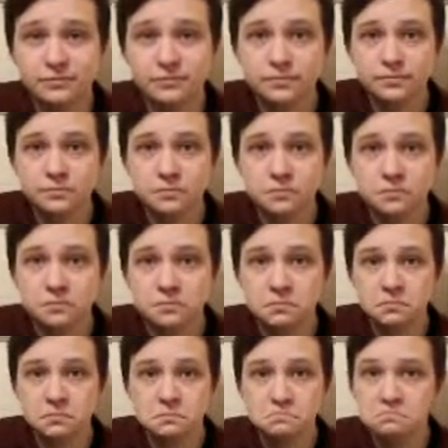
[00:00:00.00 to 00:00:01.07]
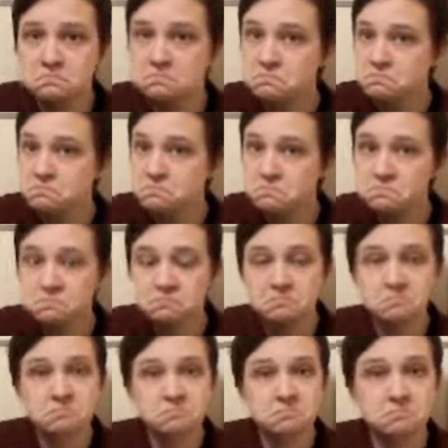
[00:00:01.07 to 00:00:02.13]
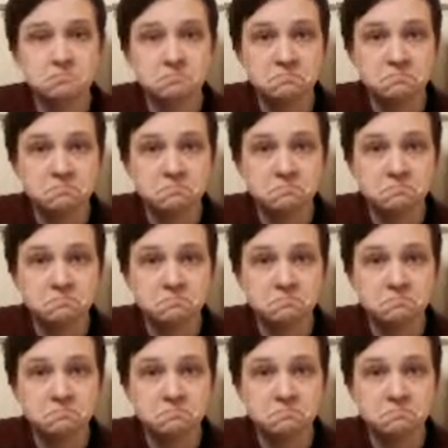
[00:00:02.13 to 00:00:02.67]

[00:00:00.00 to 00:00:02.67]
(no one is talking)